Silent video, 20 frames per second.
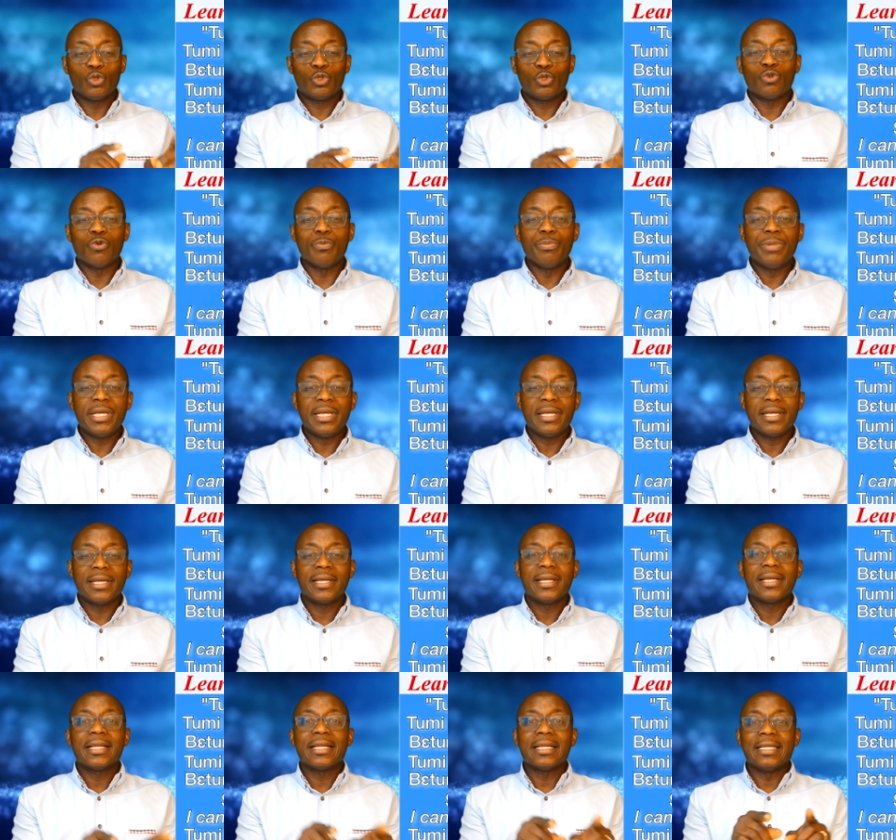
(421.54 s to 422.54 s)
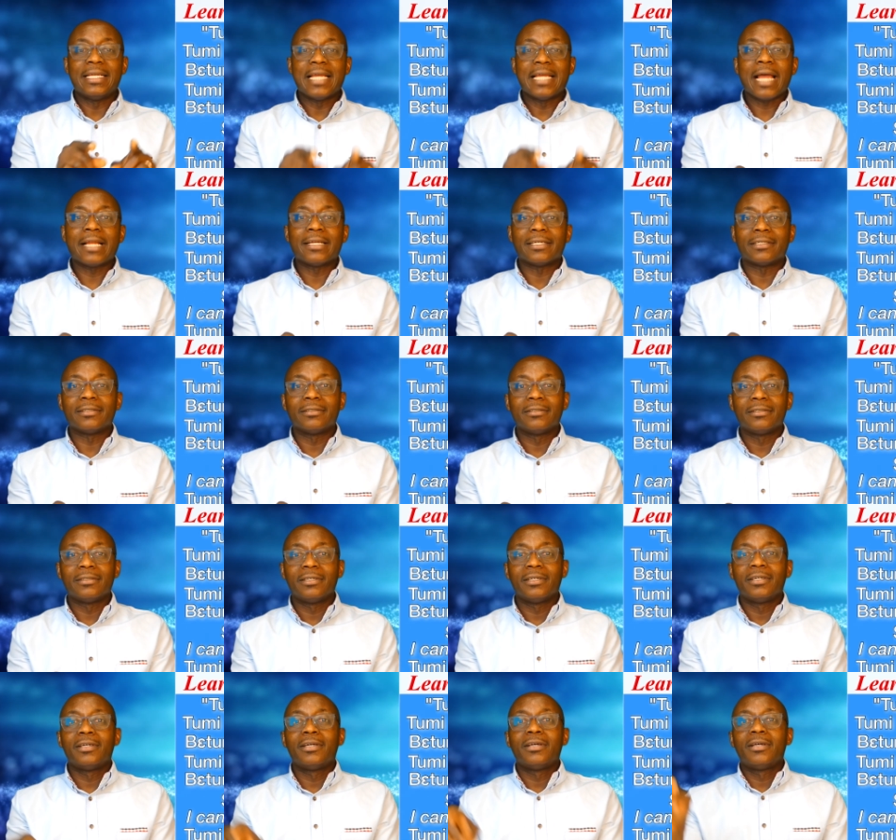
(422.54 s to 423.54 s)
Tumi, then
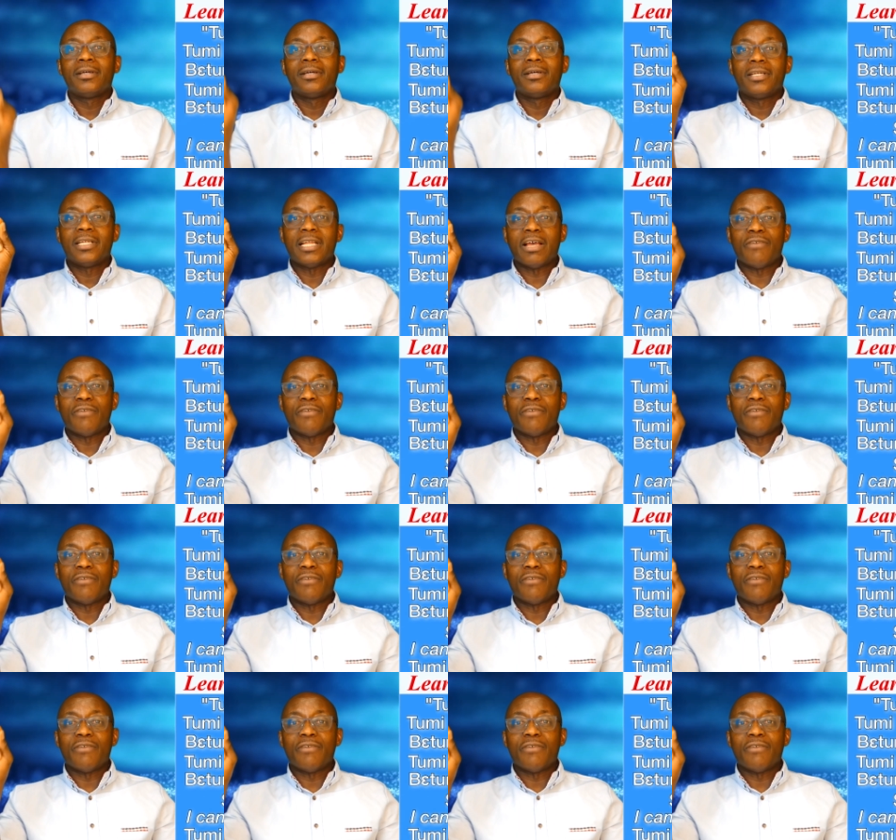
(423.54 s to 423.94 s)
the